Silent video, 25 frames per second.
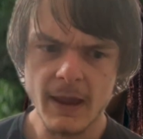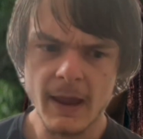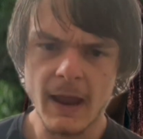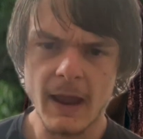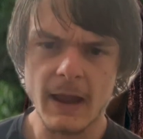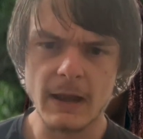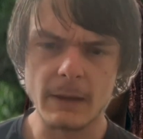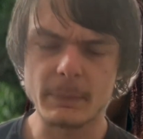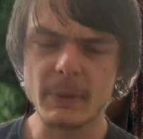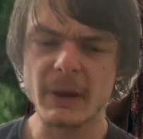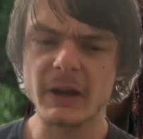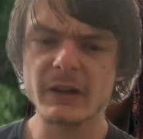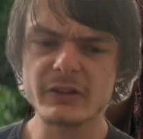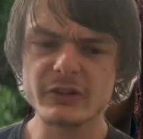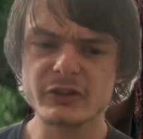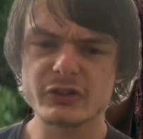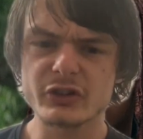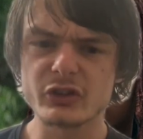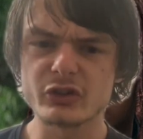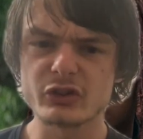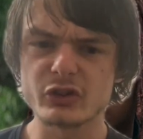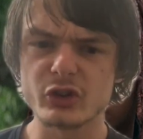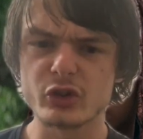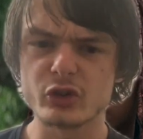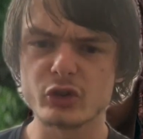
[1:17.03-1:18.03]
And apparently
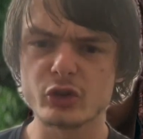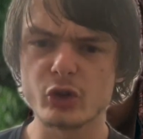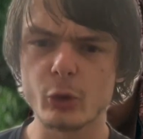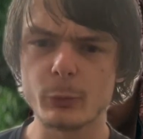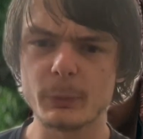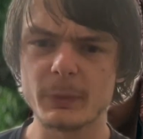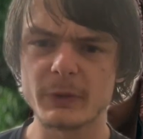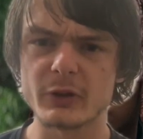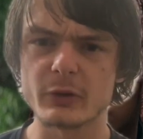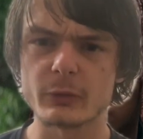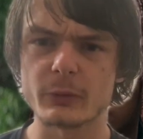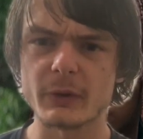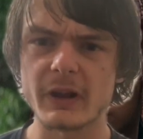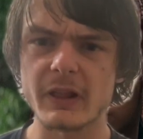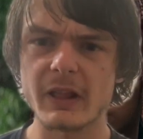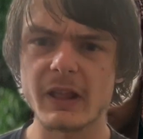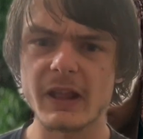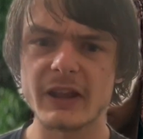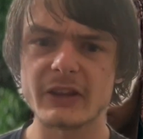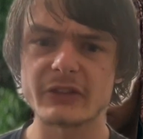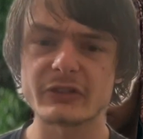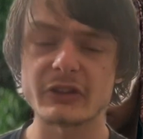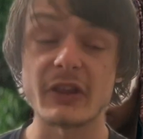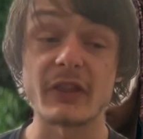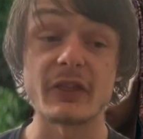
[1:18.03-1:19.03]
she's too stupid to
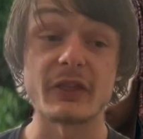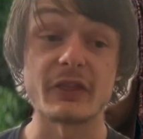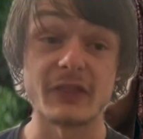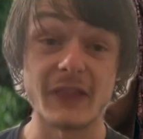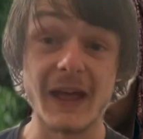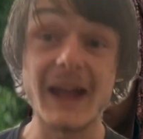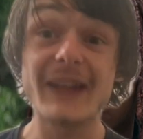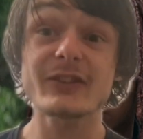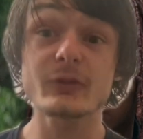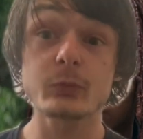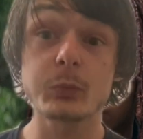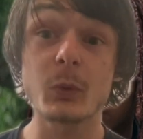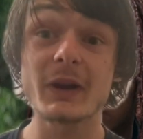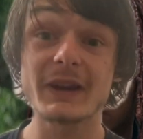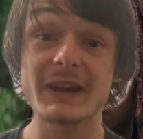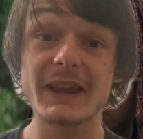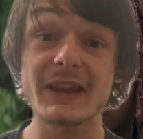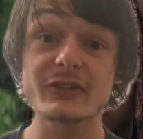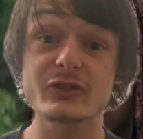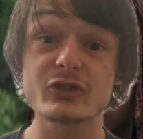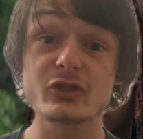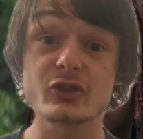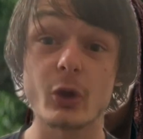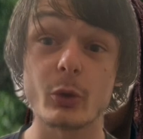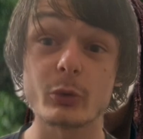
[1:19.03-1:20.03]
realize that that's what
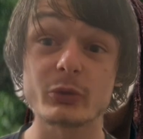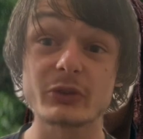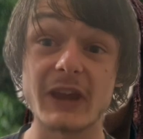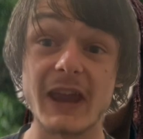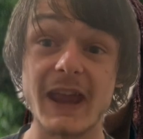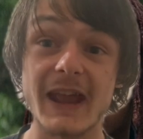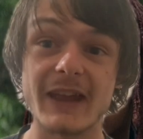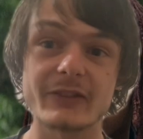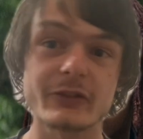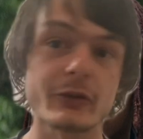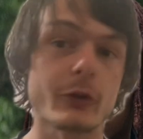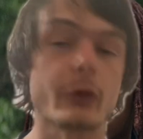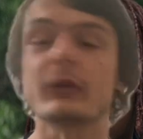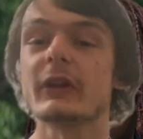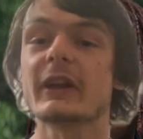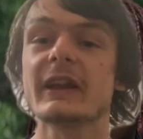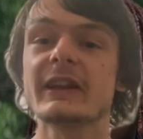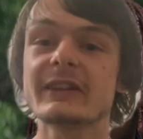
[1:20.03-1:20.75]
gets shows canceled.